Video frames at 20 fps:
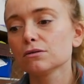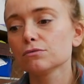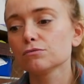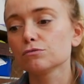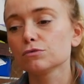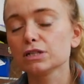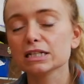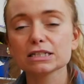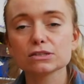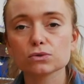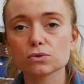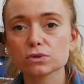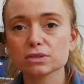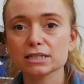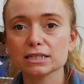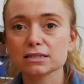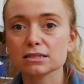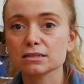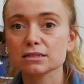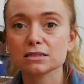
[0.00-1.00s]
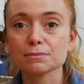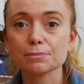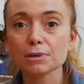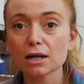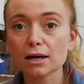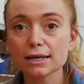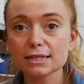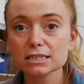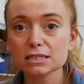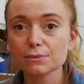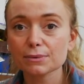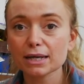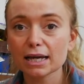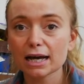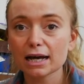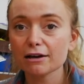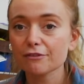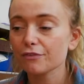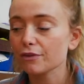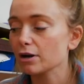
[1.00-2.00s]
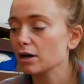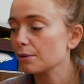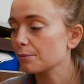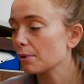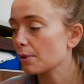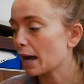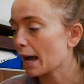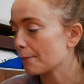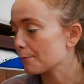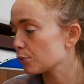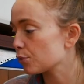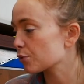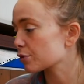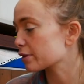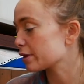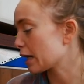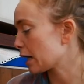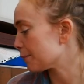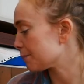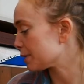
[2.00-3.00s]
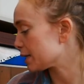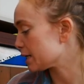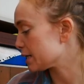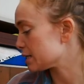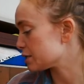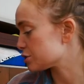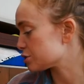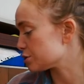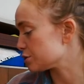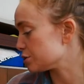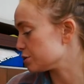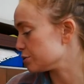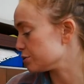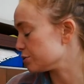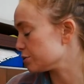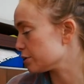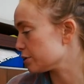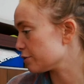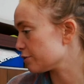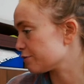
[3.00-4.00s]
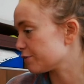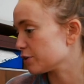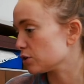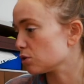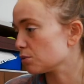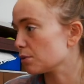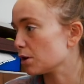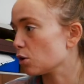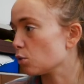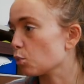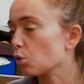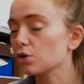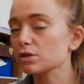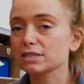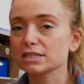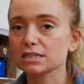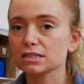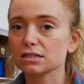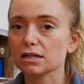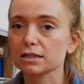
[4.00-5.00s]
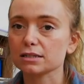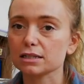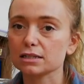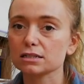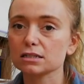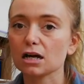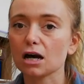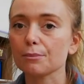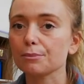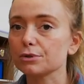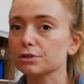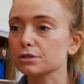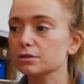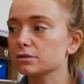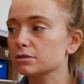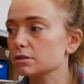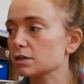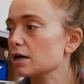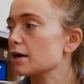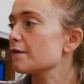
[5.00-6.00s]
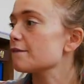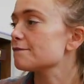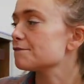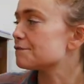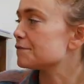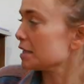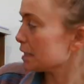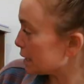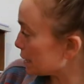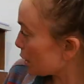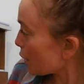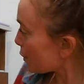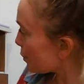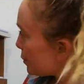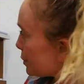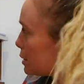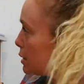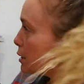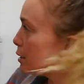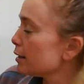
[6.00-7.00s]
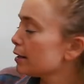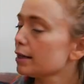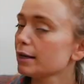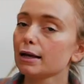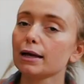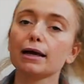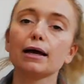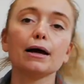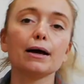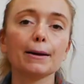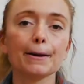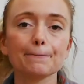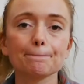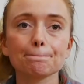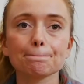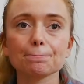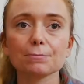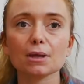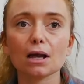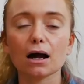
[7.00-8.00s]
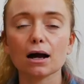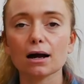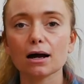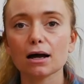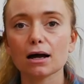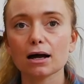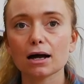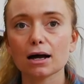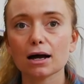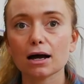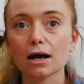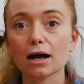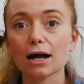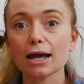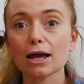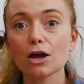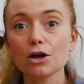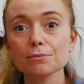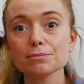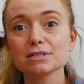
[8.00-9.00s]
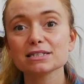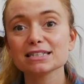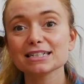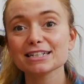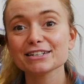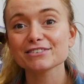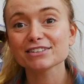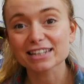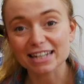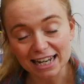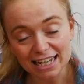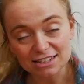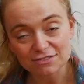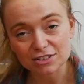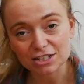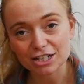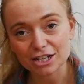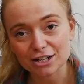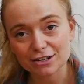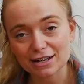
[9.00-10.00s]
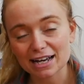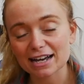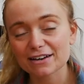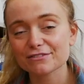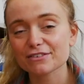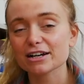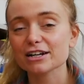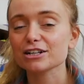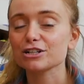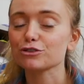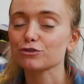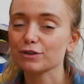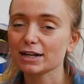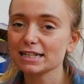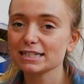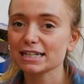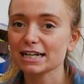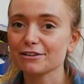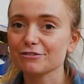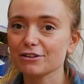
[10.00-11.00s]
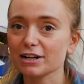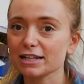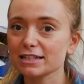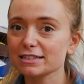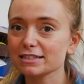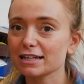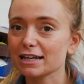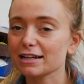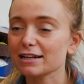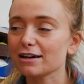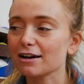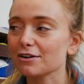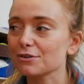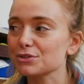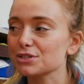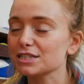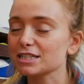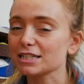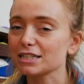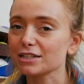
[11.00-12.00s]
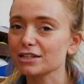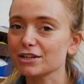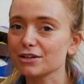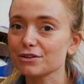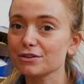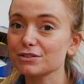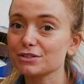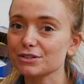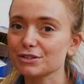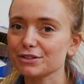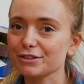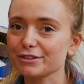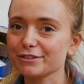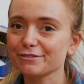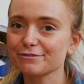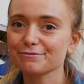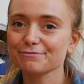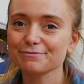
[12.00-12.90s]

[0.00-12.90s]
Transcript: resources and supplies that we have, then I'm more than happy to film a what's inside this cupboard video. I hope to see you in the next video. Have a great day, friends, and I'll see you soon.